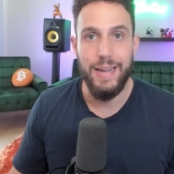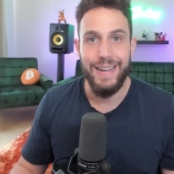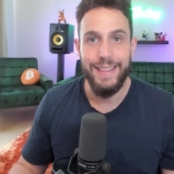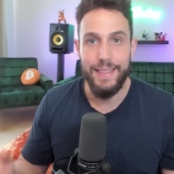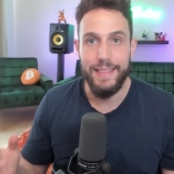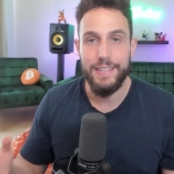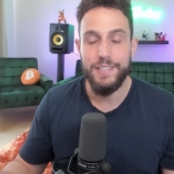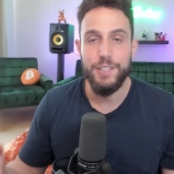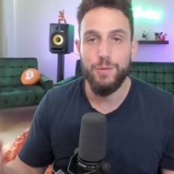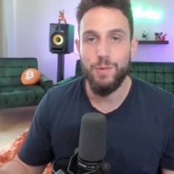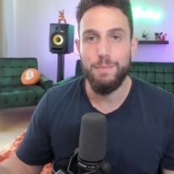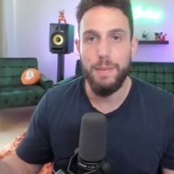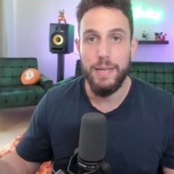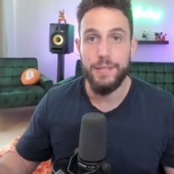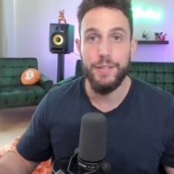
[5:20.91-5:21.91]
And this is
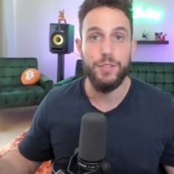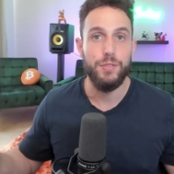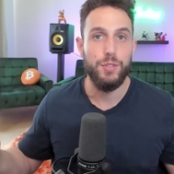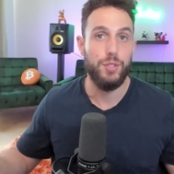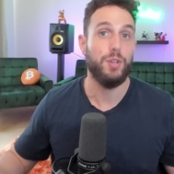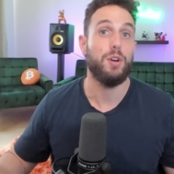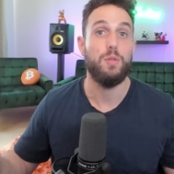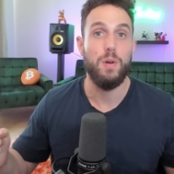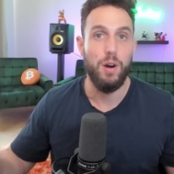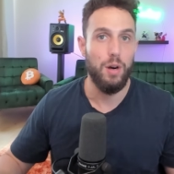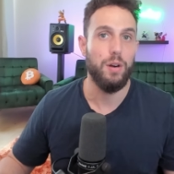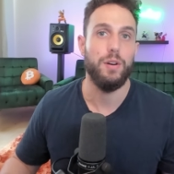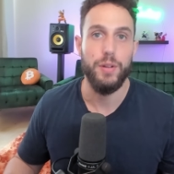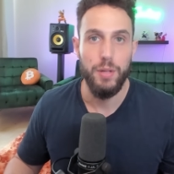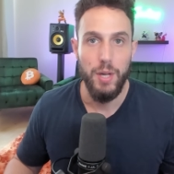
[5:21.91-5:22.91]
what makes it so
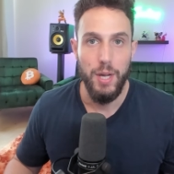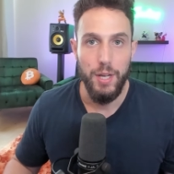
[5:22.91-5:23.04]
hard.